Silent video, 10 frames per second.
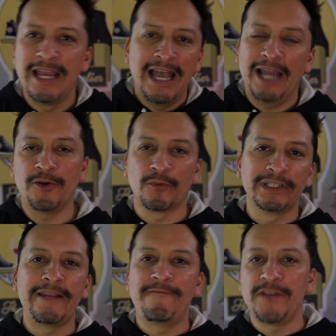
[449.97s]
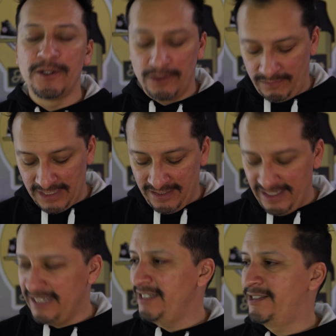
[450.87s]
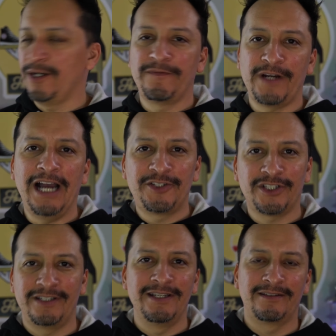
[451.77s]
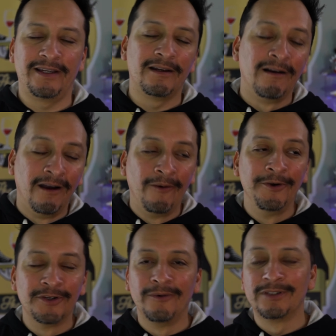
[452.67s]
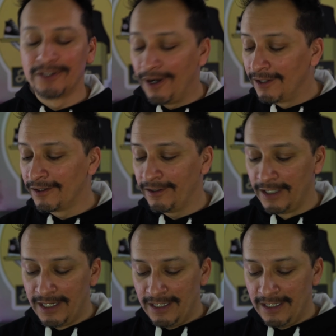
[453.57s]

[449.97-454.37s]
I don't really feel any self-consciousness like, oh, I wish I was taller.